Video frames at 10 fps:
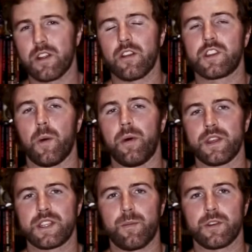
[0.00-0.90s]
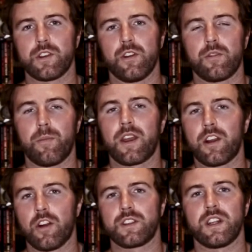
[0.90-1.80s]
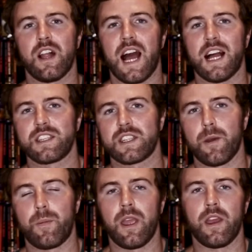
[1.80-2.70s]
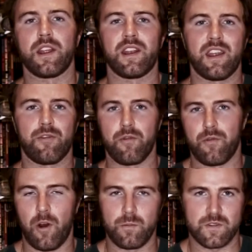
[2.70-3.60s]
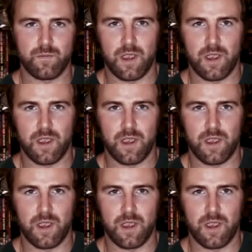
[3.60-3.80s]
at the top of this episode, Mechagodzilla has appeared in different forms of